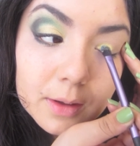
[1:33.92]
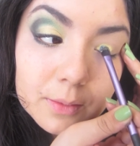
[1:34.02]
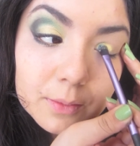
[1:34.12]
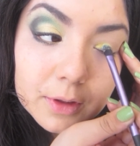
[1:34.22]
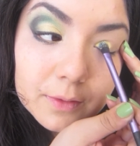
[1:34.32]

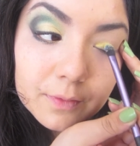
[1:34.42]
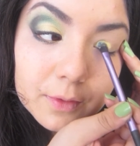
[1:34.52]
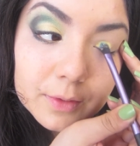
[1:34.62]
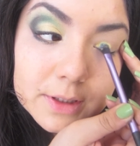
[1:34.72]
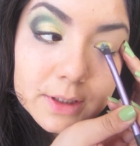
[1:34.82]
really
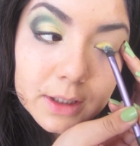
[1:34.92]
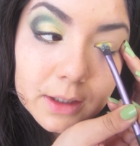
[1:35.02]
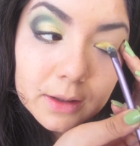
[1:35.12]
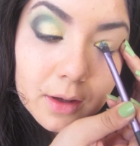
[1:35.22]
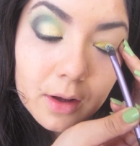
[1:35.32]

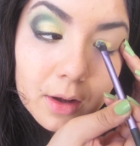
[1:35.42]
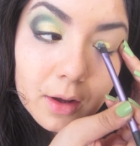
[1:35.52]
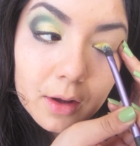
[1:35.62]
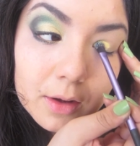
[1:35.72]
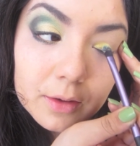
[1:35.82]
focusing
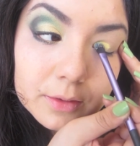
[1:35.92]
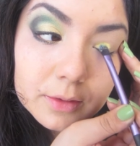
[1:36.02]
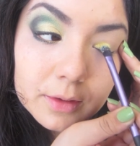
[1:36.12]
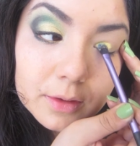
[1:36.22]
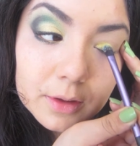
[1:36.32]
on